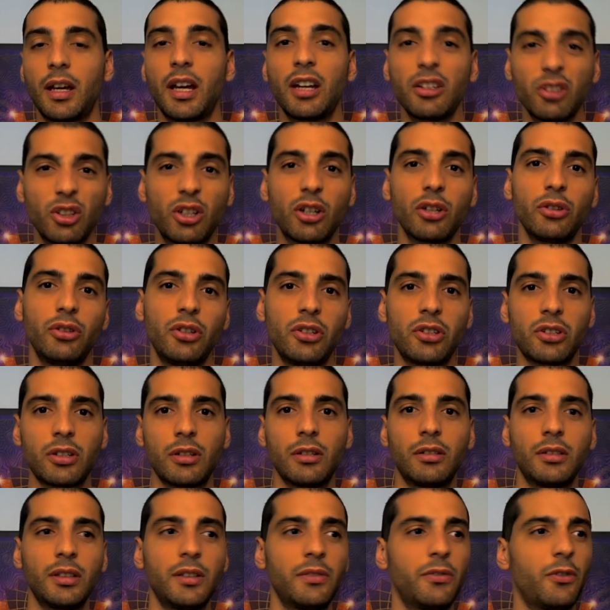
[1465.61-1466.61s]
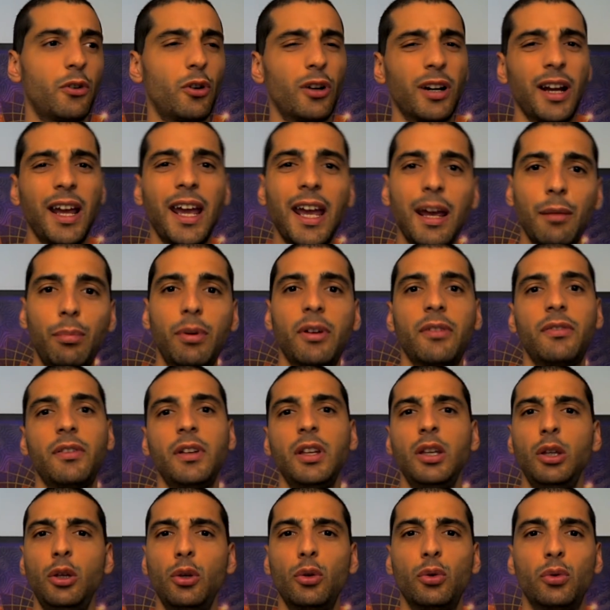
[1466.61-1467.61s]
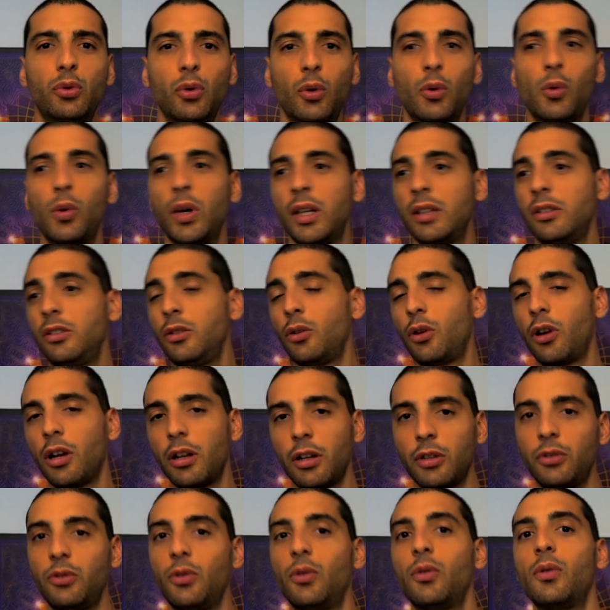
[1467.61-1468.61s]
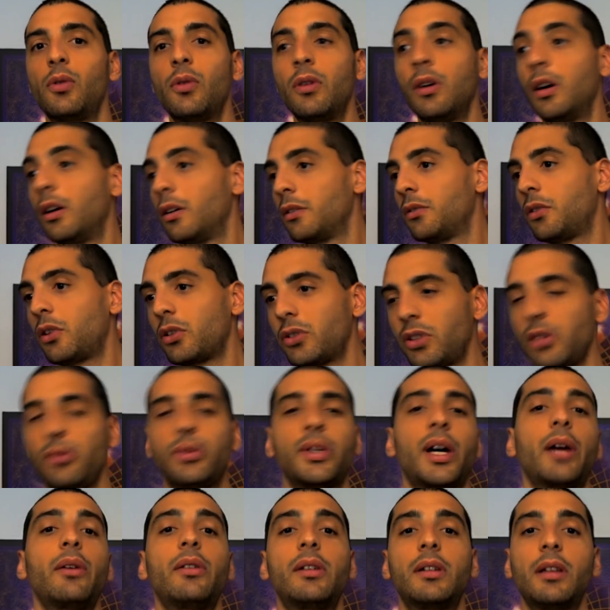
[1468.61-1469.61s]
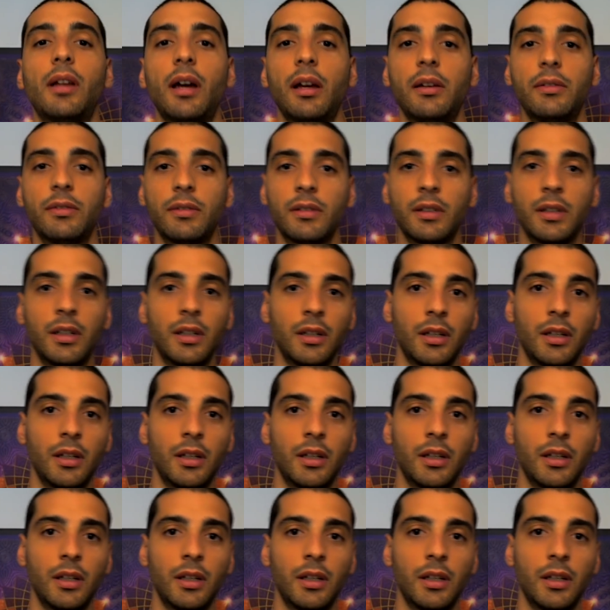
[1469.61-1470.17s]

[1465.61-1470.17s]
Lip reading: unconditionally for everything you do and you're gonna do for the entire life.